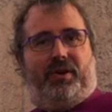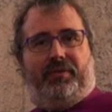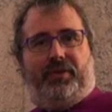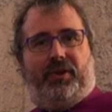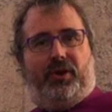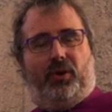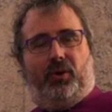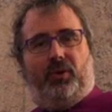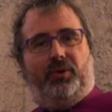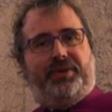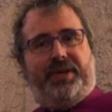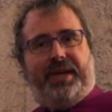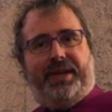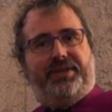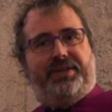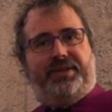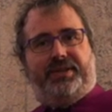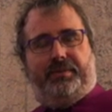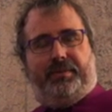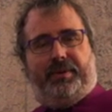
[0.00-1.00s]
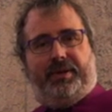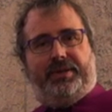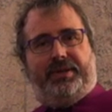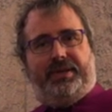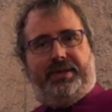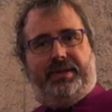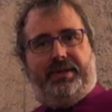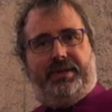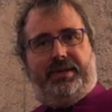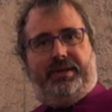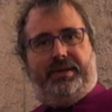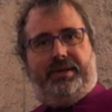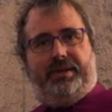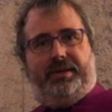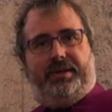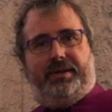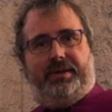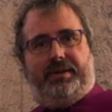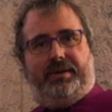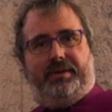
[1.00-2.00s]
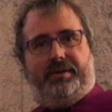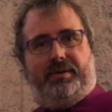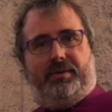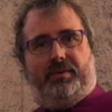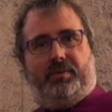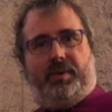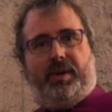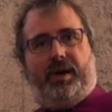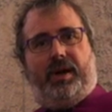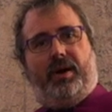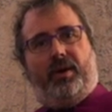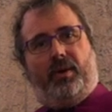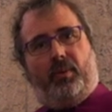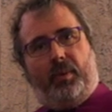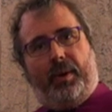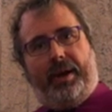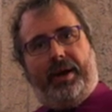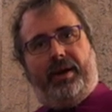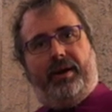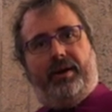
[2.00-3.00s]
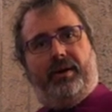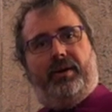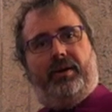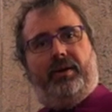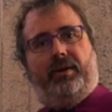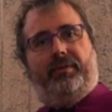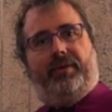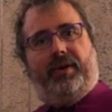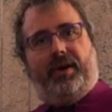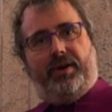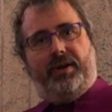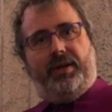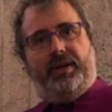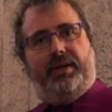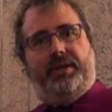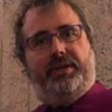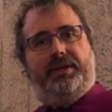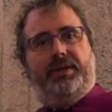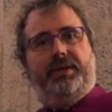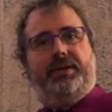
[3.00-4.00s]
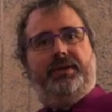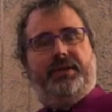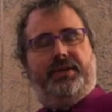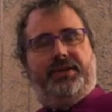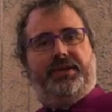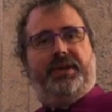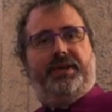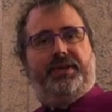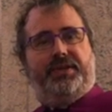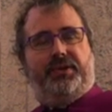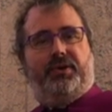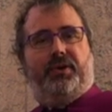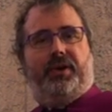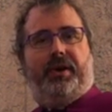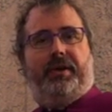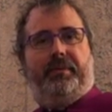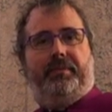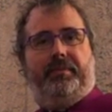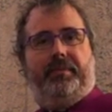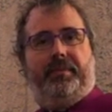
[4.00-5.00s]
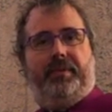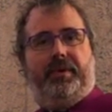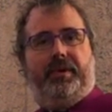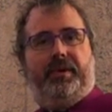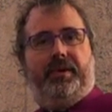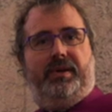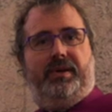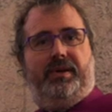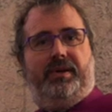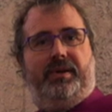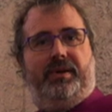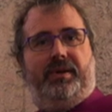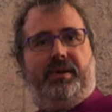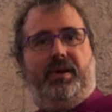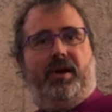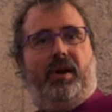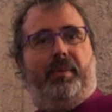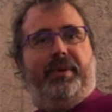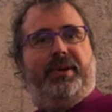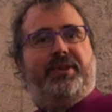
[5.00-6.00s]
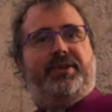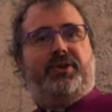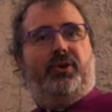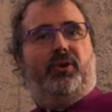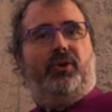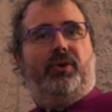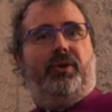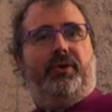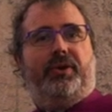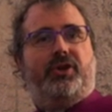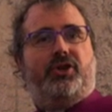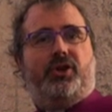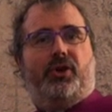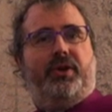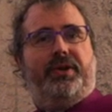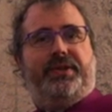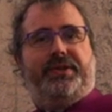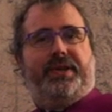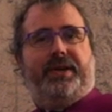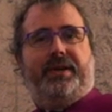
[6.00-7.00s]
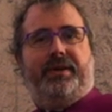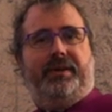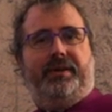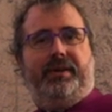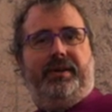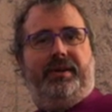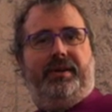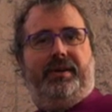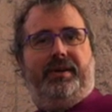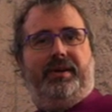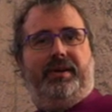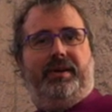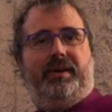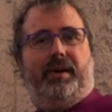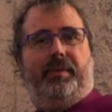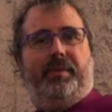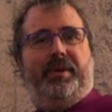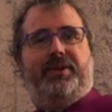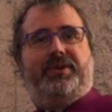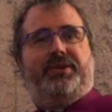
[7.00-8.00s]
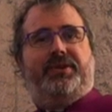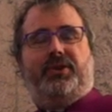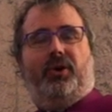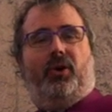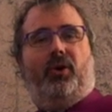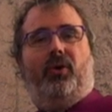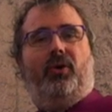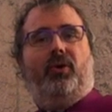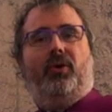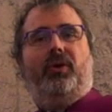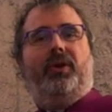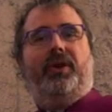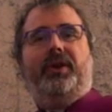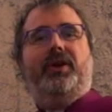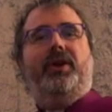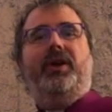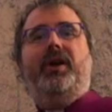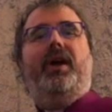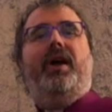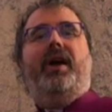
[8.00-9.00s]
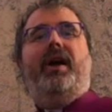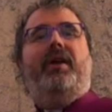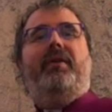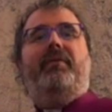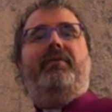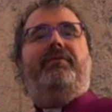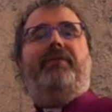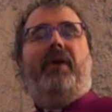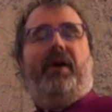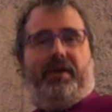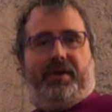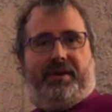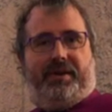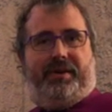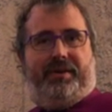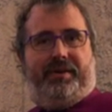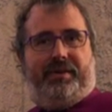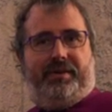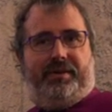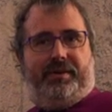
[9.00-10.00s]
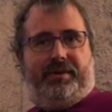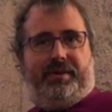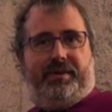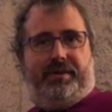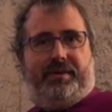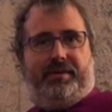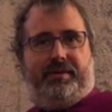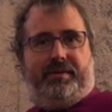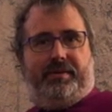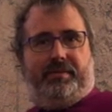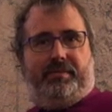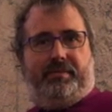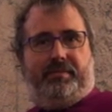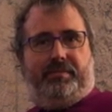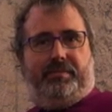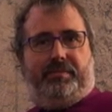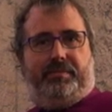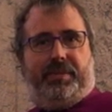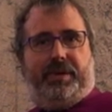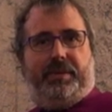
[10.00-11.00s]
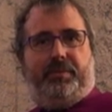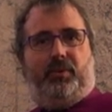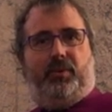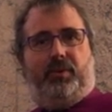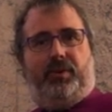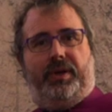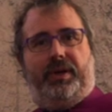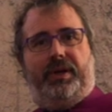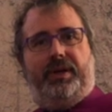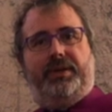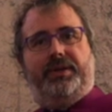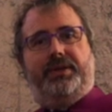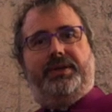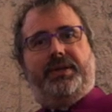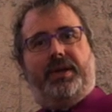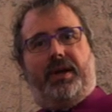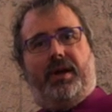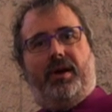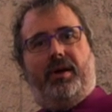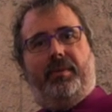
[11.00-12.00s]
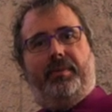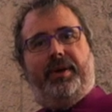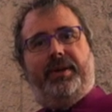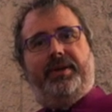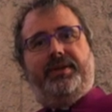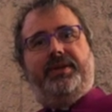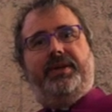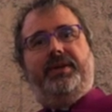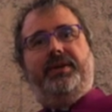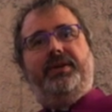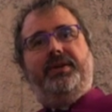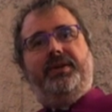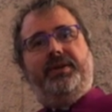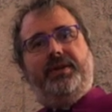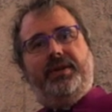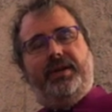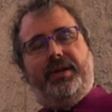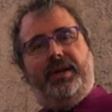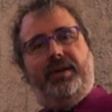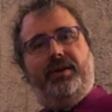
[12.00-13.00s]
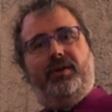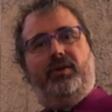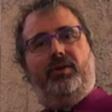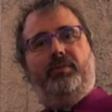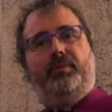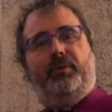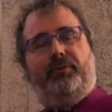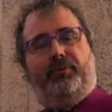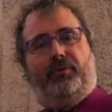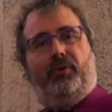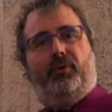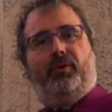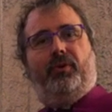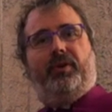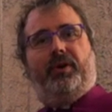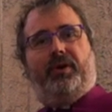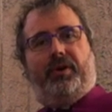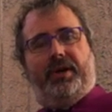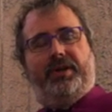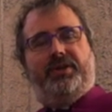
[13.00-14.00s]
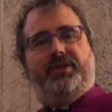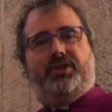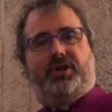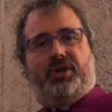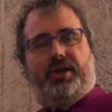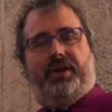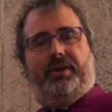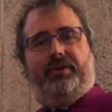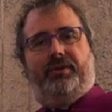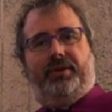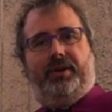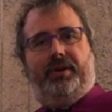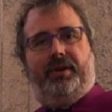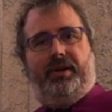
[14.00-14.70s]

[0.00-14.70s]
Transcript: of the Old Testament, we are aware of our need to say sorry. Amidst all the rejoicing, amidst all the fun, people need to come and kneel before the Christ child